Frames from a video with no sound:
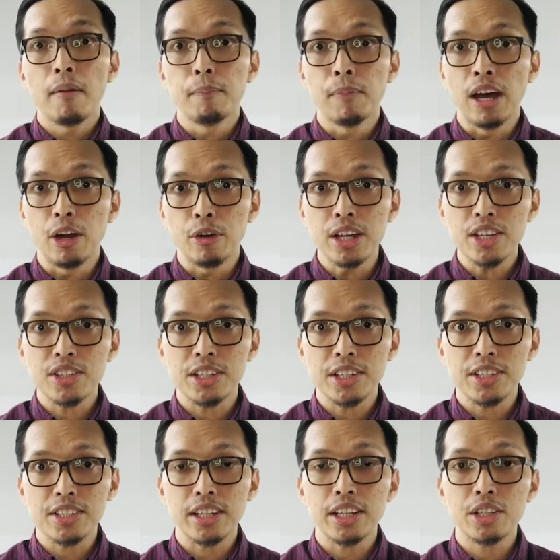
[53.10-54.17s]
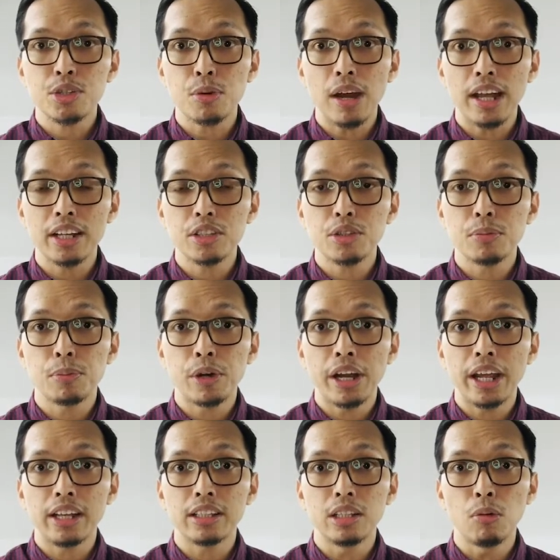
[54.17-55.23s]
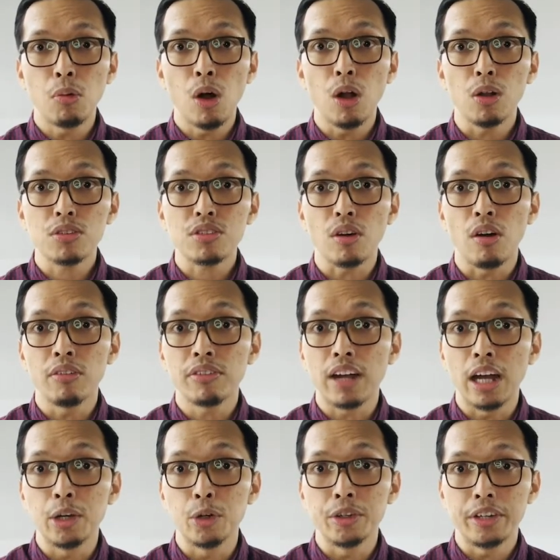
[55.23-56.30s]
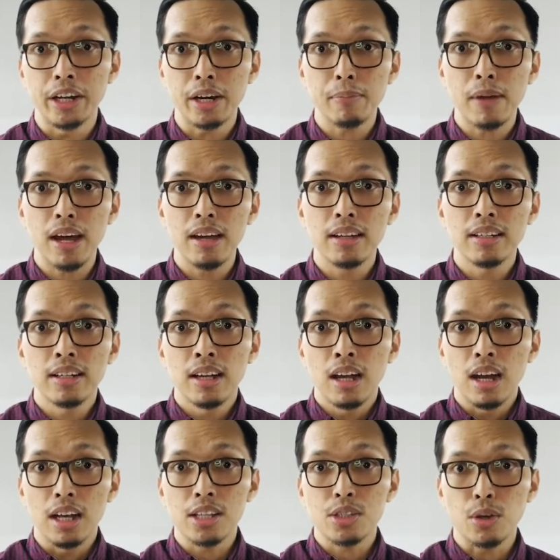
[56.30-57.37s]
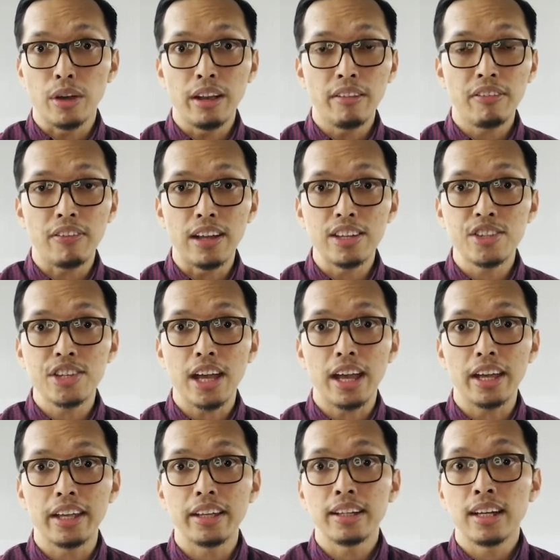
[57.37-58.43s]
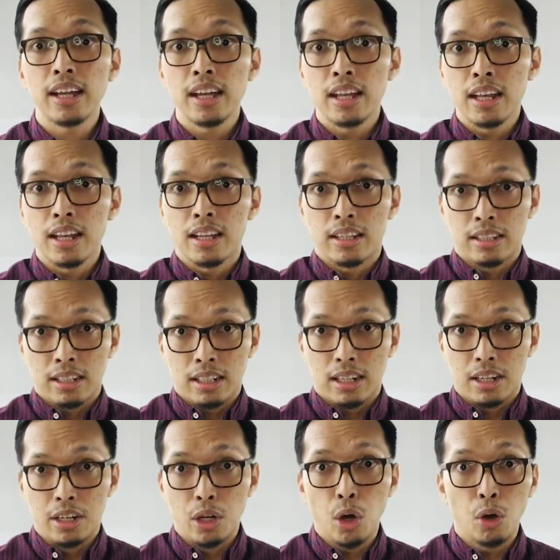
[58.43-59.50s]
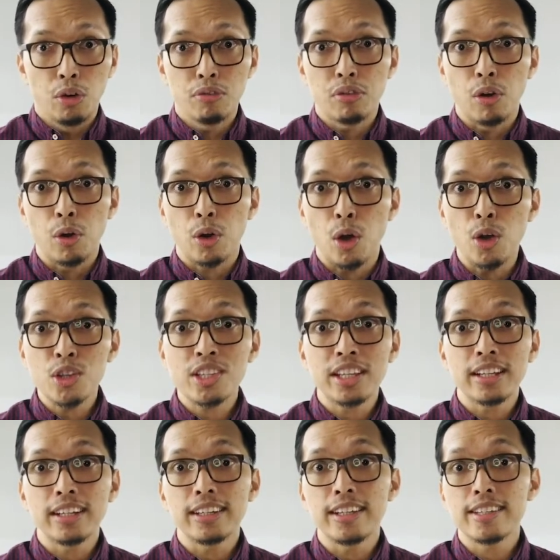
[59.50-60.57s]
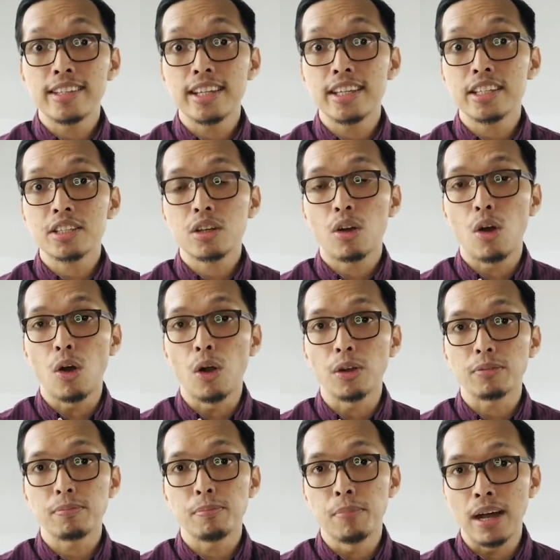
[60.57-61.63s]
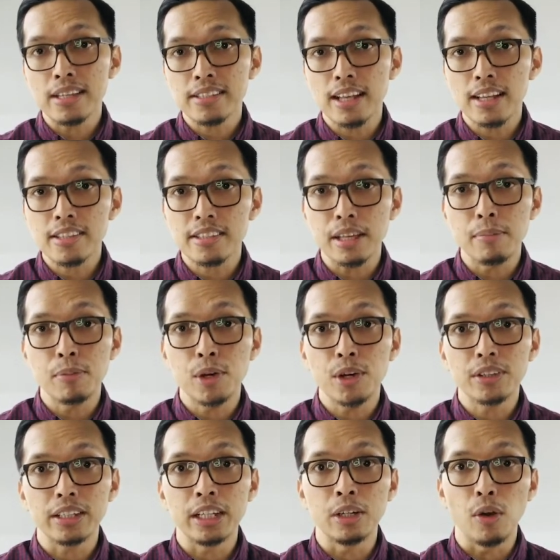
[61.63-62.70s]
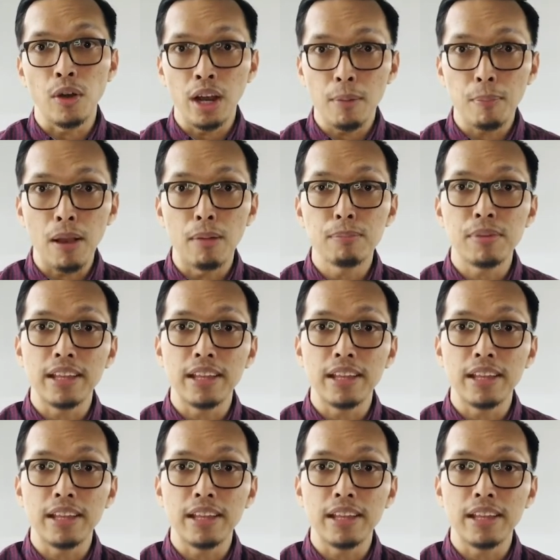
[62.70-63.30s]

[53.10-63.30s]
My research is trying to break the walls of Ganoderma, a soil fungi known for causing a disease called basal stem rot in oil palm